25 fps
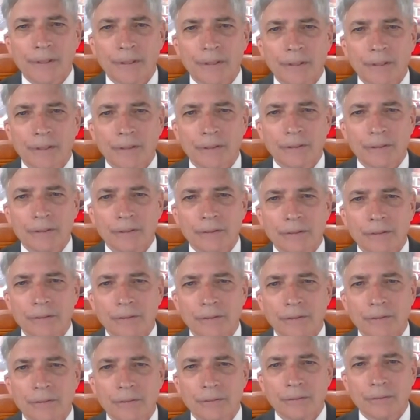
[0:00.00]

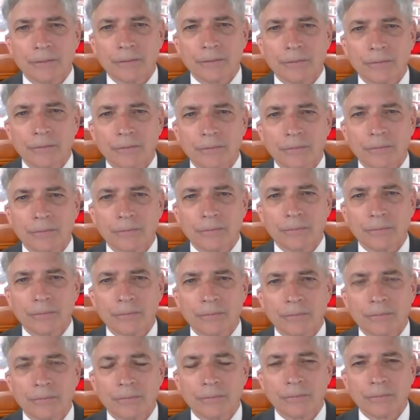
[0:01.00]

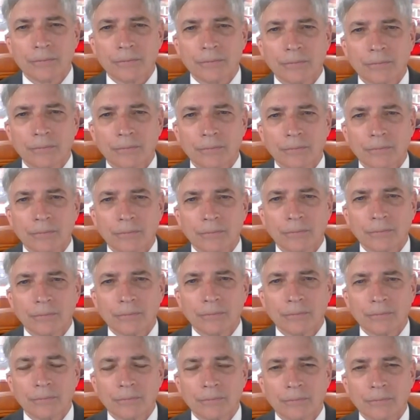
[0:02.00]

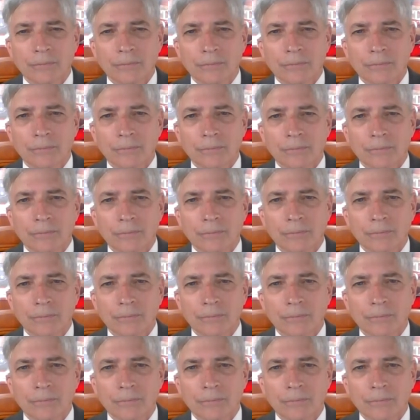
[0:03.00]
This person isn't speaking.